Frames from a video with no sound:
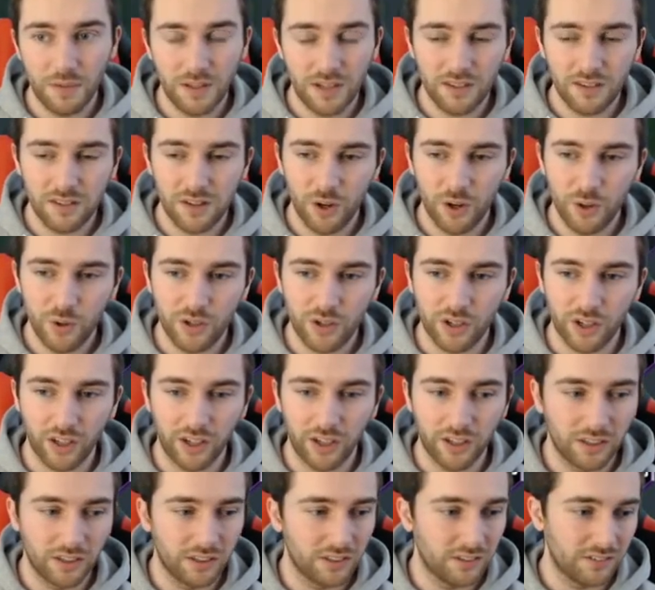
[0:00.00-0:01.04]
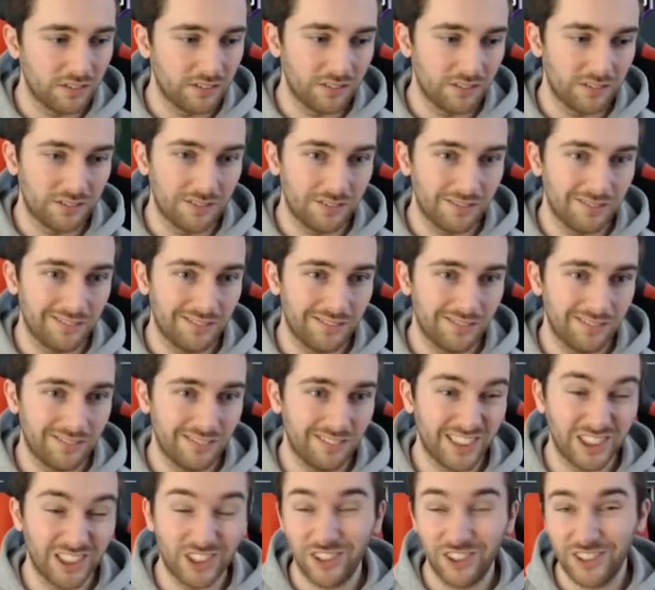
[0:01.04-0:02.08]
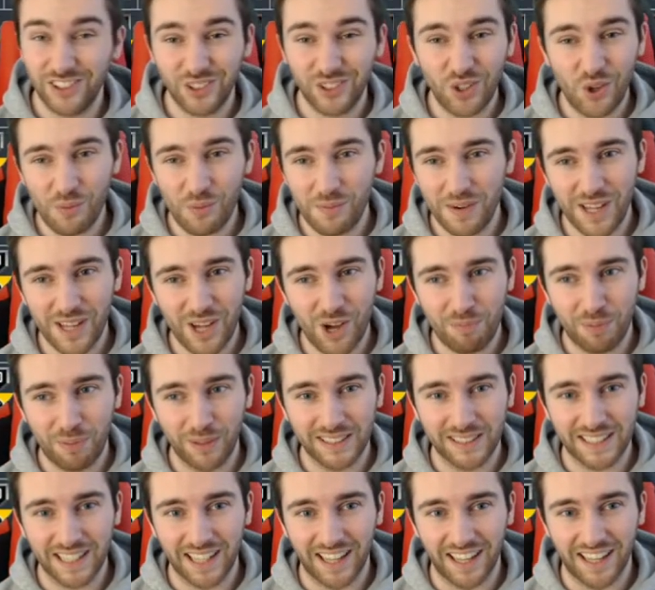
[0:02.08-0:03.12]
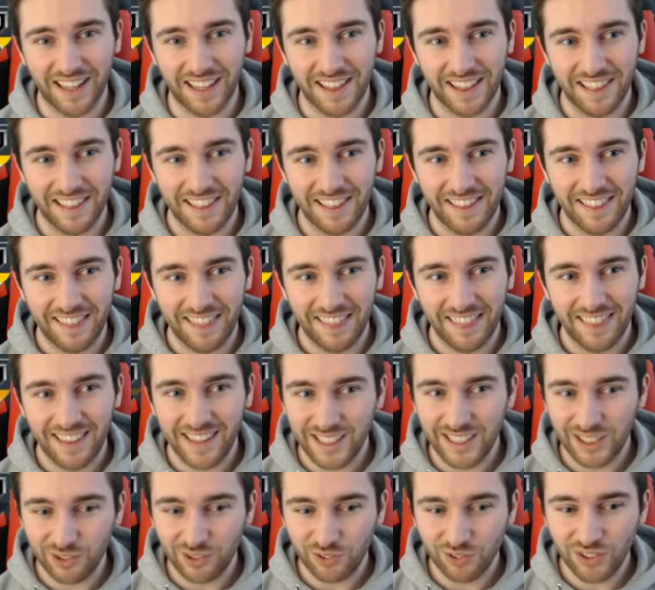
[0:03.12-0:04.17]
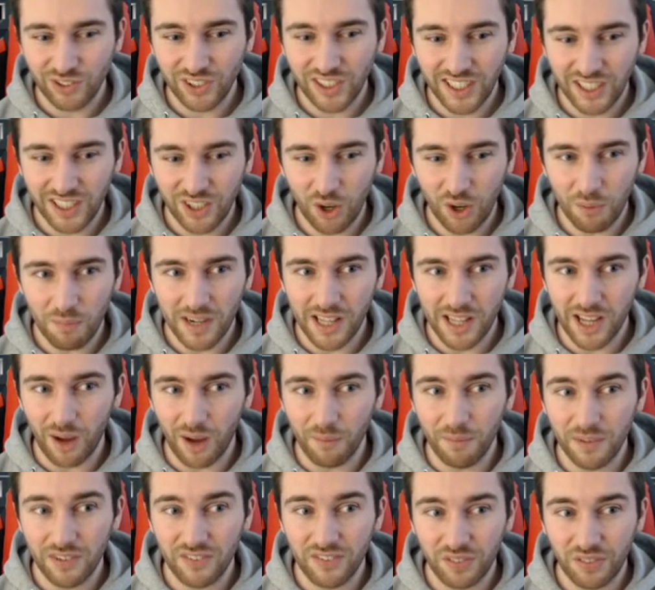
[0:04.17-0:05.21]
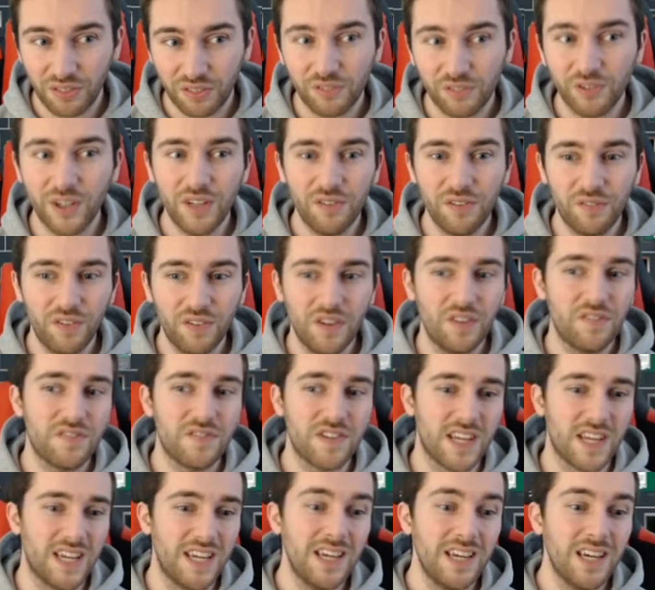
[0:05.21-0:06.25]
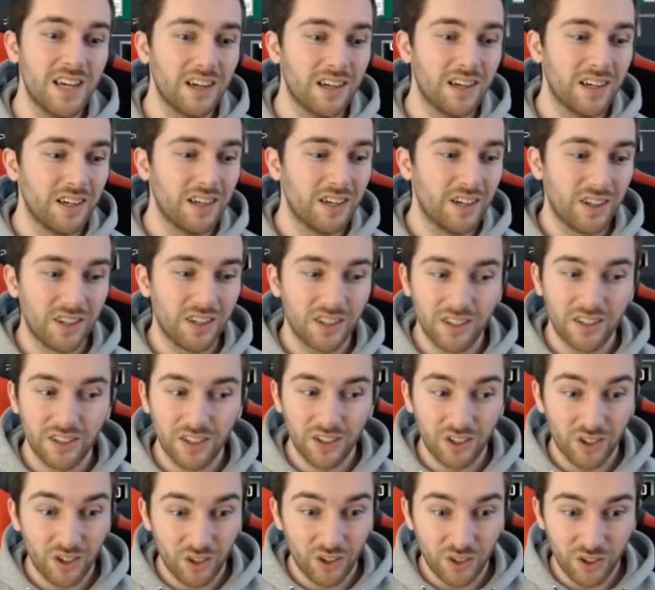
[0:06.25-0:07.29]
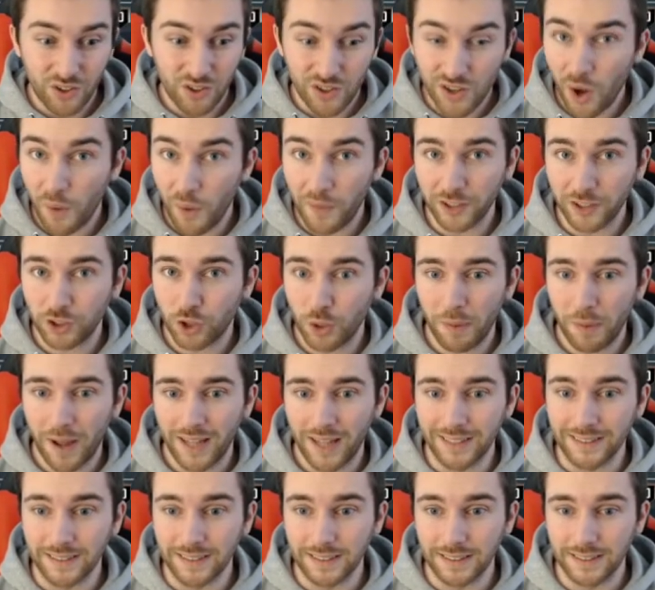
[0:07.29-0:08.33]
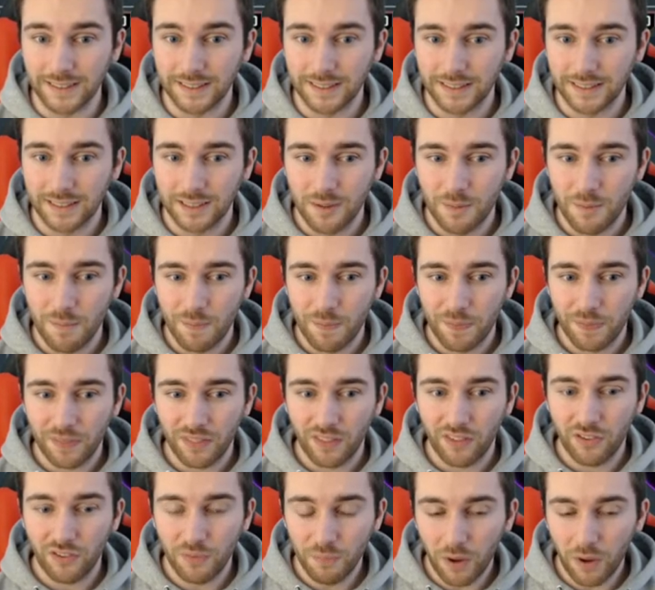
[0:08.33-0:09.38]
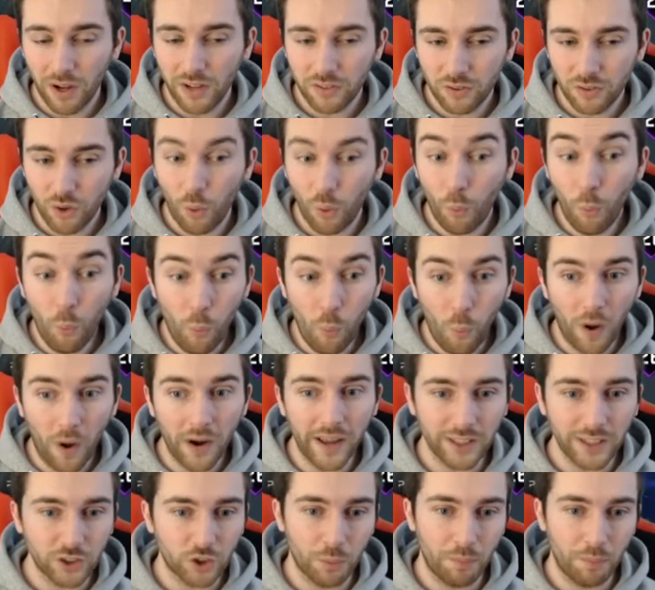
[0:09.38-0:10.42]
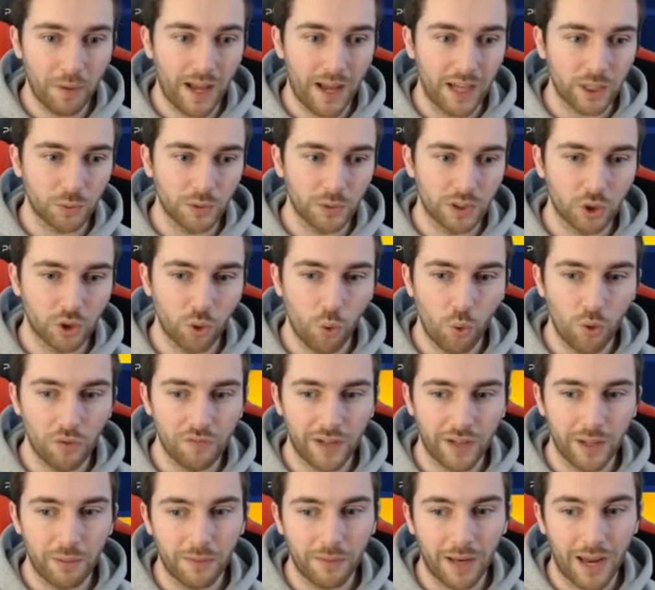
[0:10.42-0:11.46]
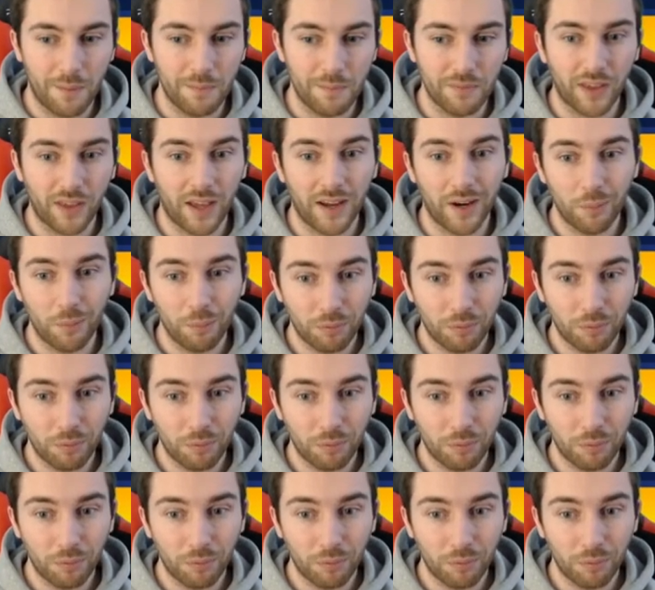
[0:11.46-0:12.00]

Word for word: of this Luka, there's not many up, is there? There's really not many up. This is three fifty, no extra badges. So mine's got one extra badge, which is Hall of Fame Clamps, and I'm